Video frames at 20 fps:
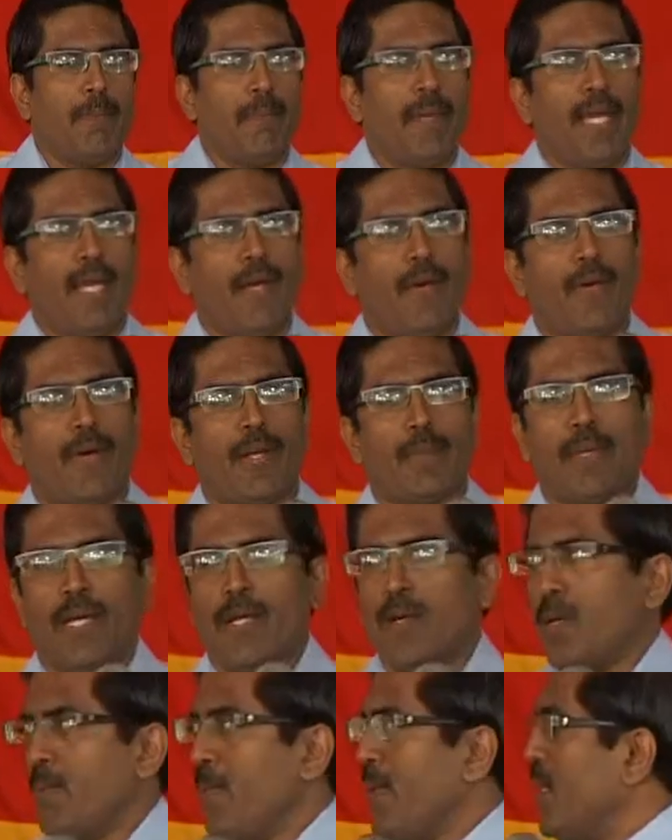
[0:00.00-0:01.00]
may or may
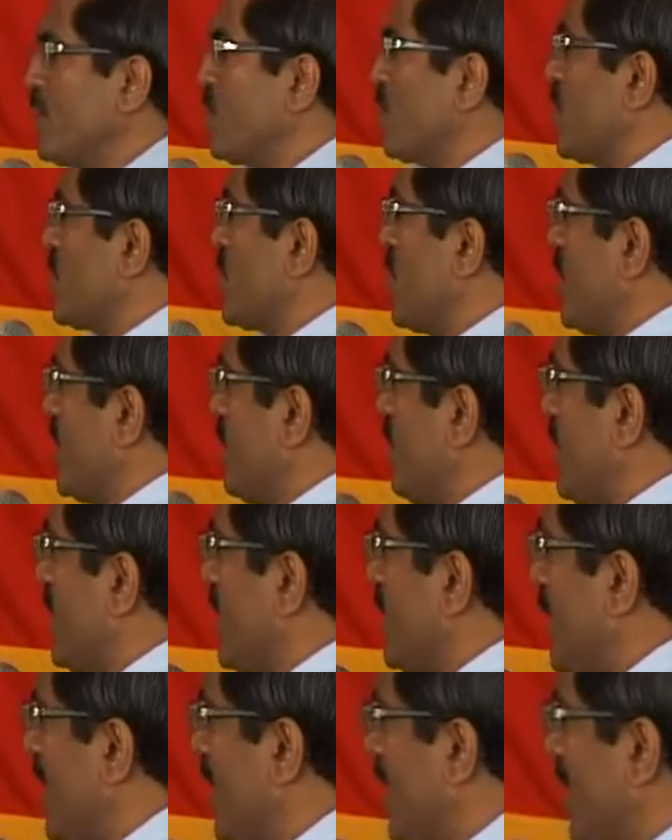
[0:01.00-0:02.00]
not be associated with
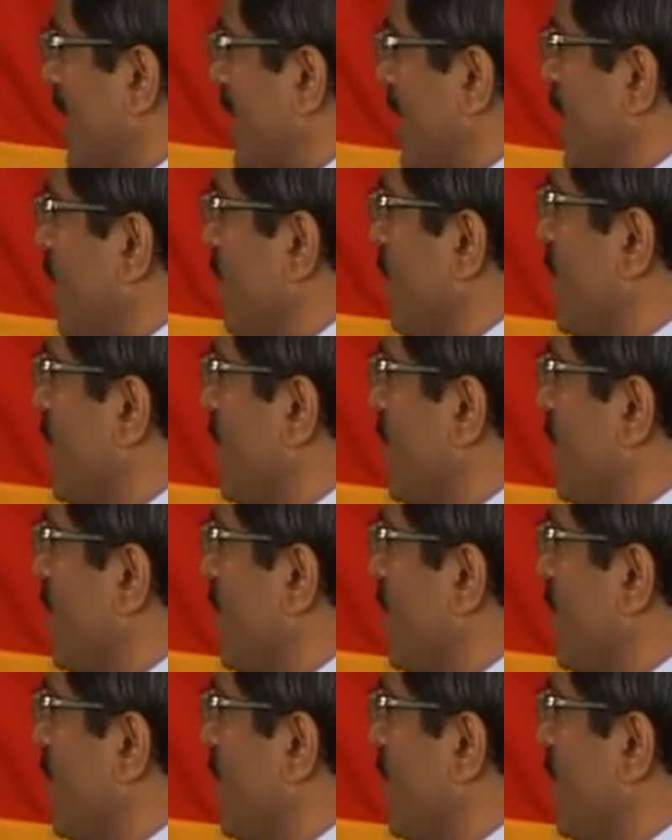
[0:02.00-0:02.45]
delirium.